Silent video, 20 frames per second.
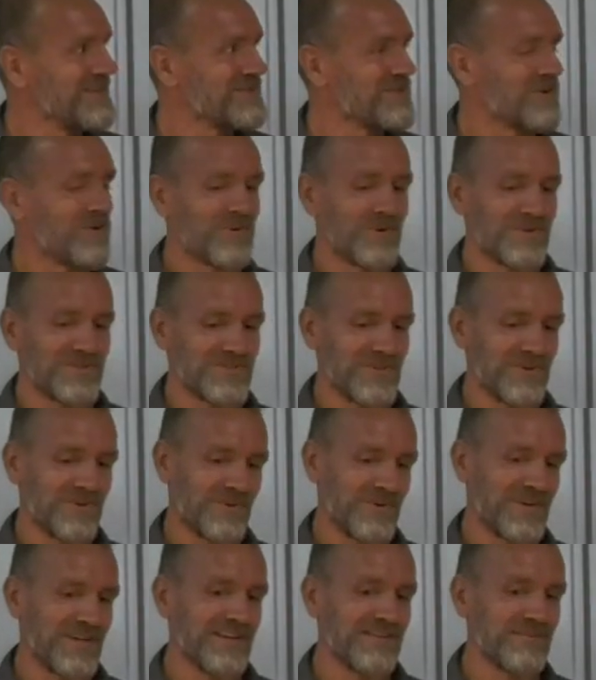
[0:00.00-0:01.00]
So,
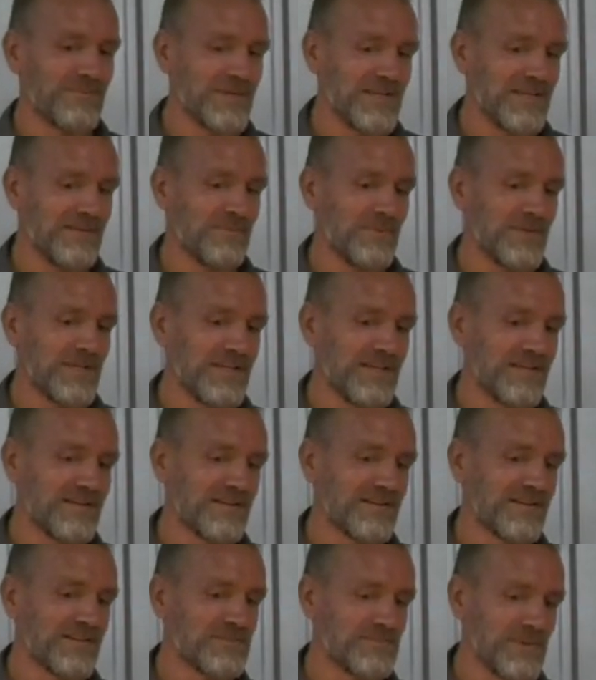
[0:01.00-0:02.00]
so uh, we, we
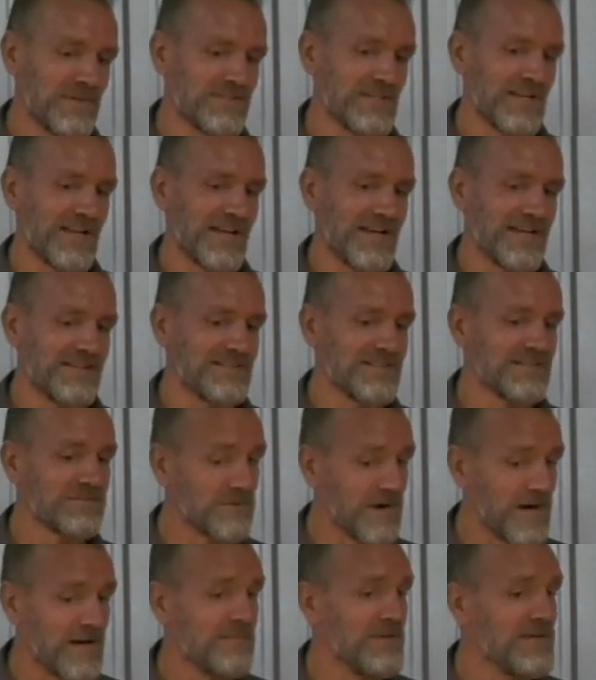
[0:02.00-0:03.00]
uh, specialize in
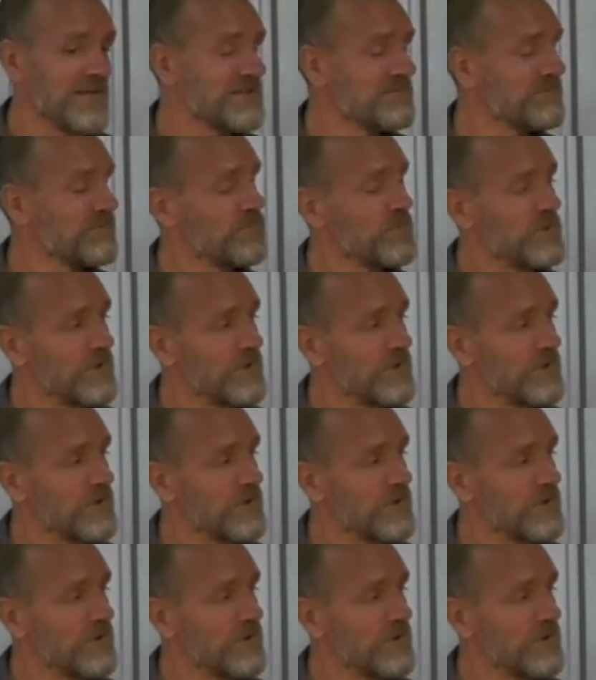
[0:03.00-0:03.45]
dry meads.